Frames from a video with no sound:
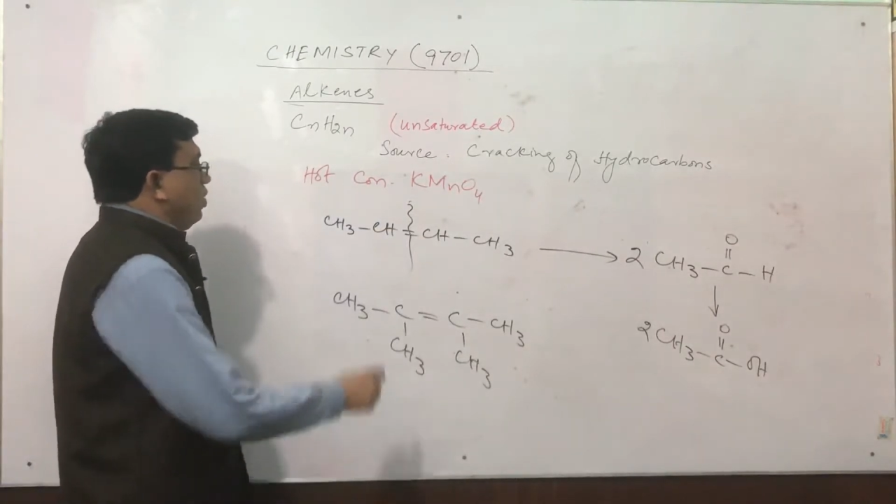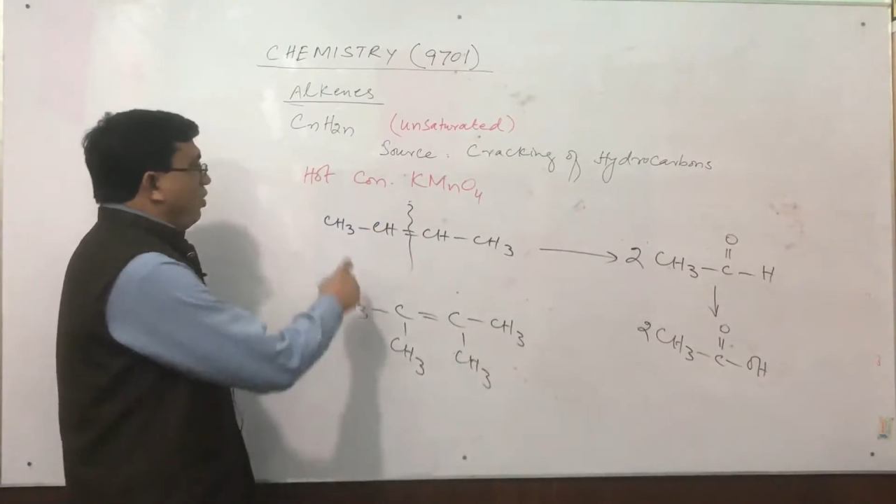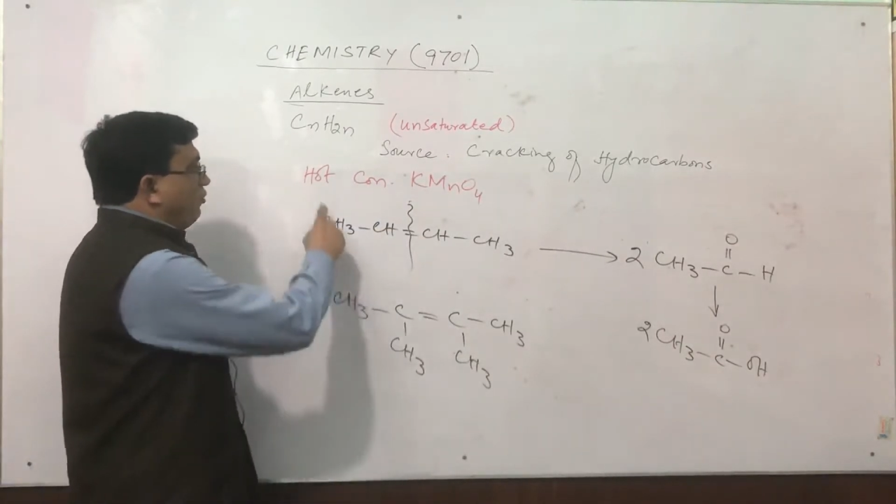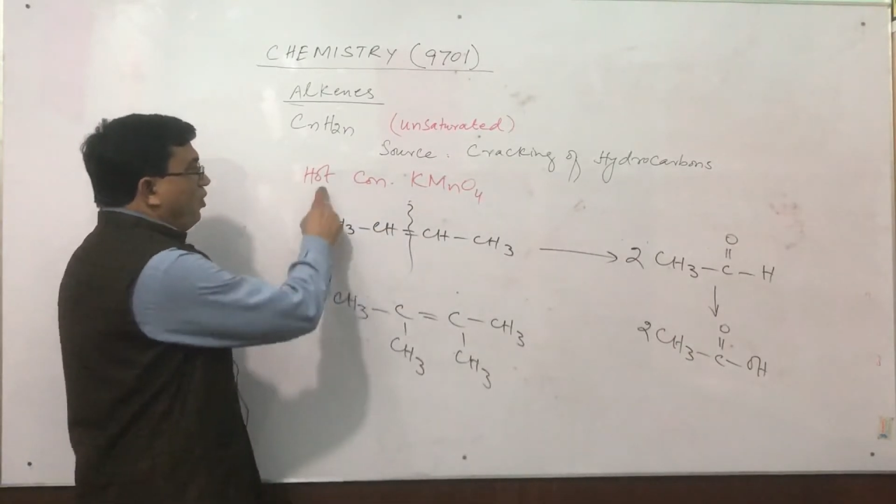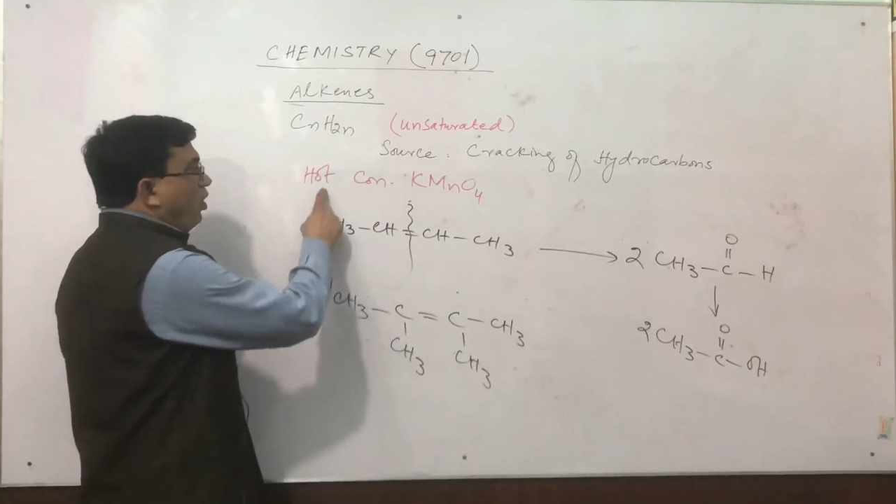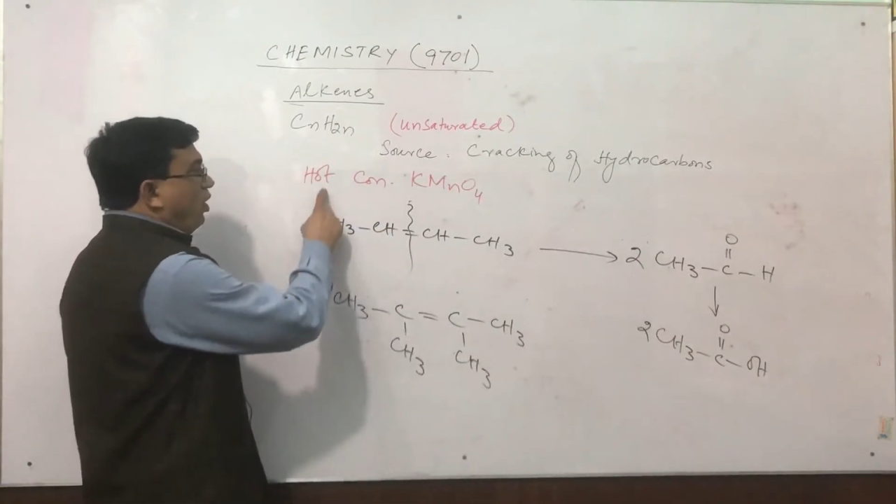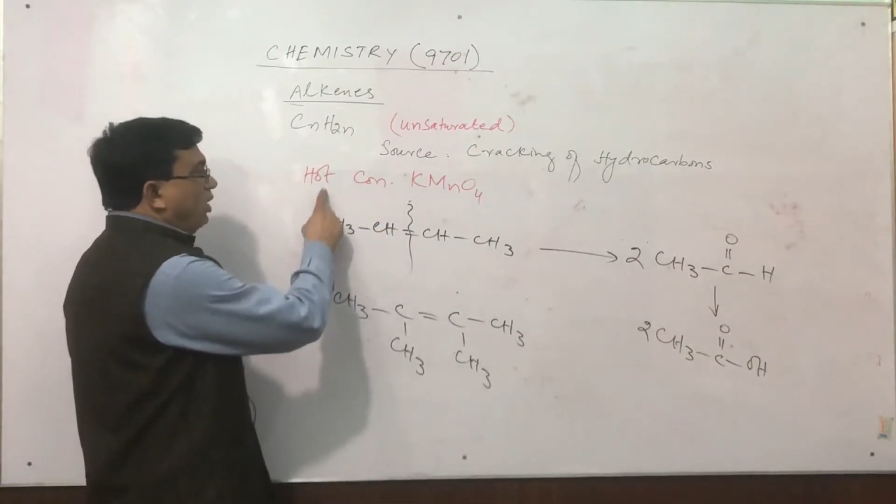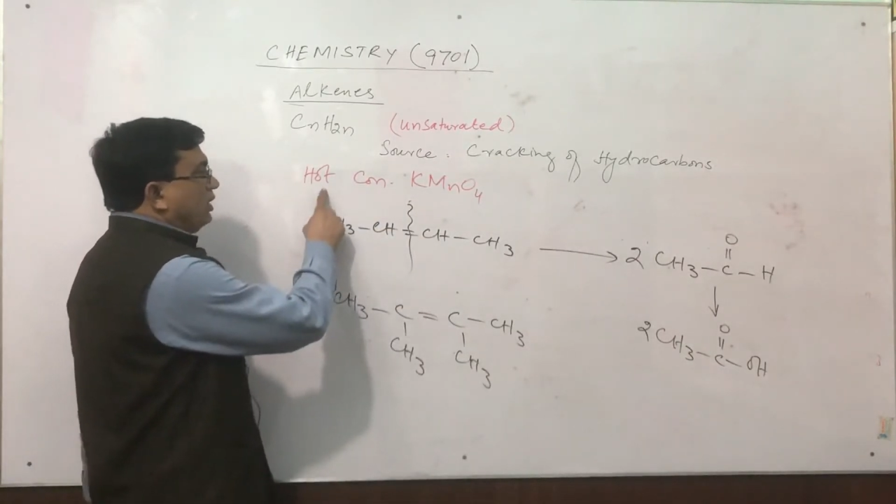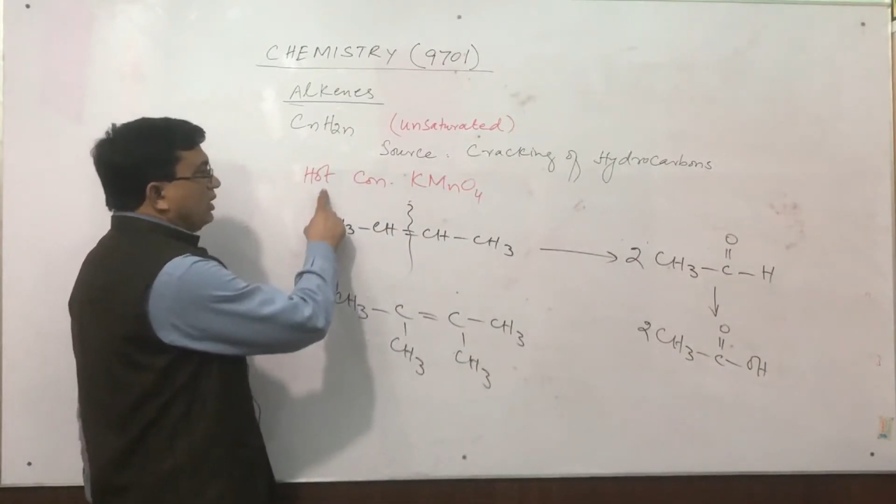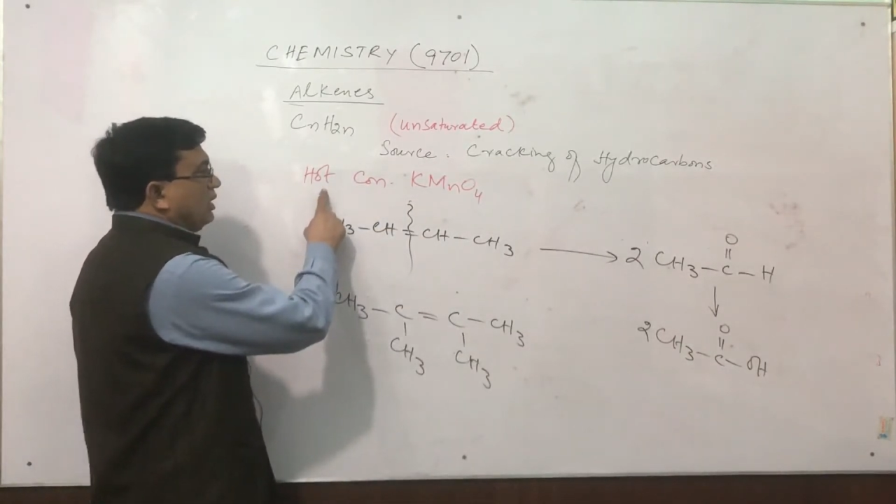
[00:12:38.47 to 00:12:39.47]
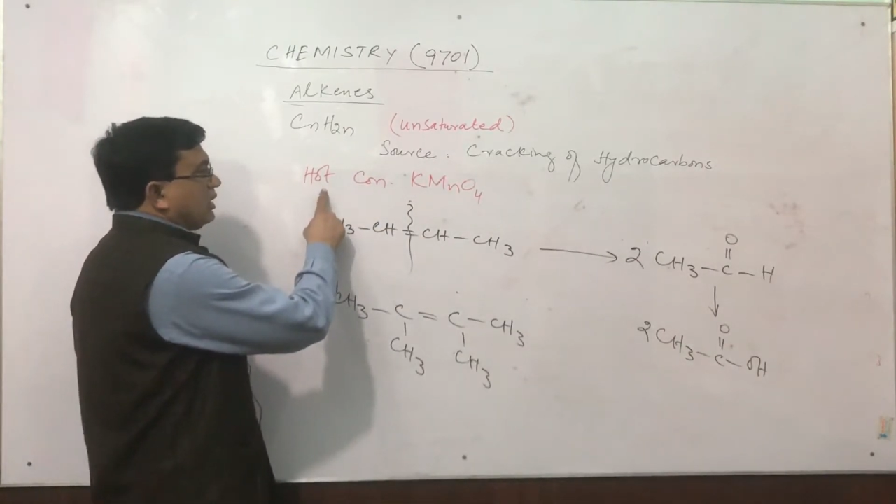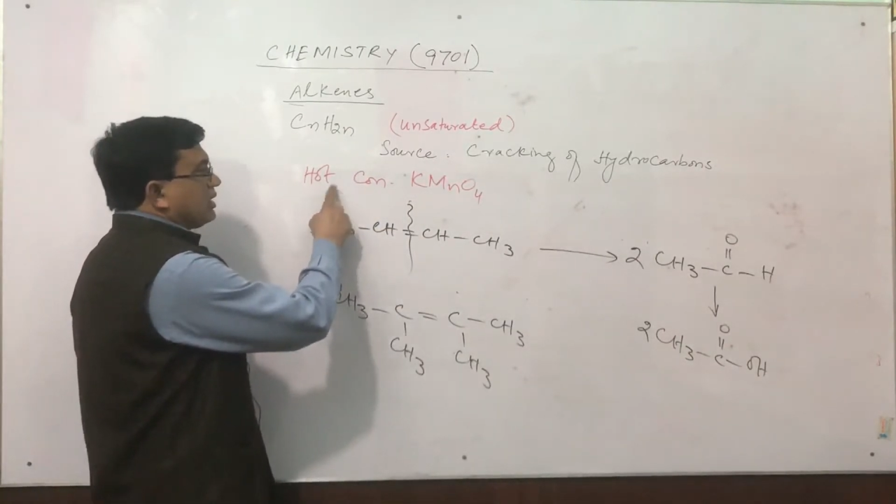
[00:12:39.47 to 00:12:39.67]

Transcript: of hot